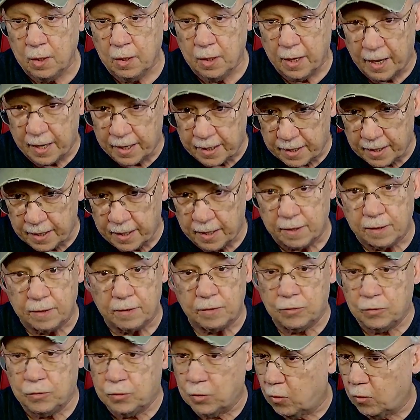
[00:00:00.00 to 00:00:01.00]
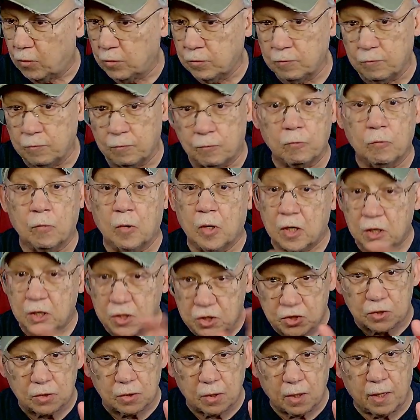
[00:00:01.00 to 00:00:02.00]
Again, don't
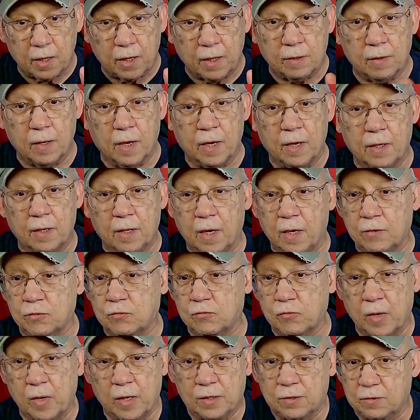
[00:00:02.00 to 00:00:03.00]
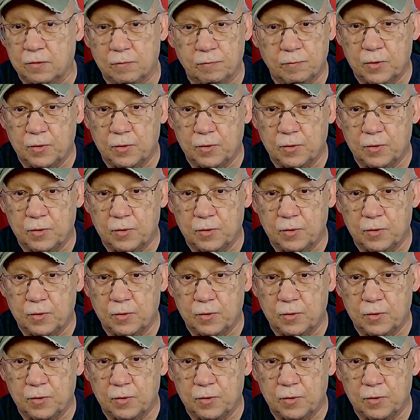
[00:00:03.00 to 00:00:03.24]
rush and, and, and try to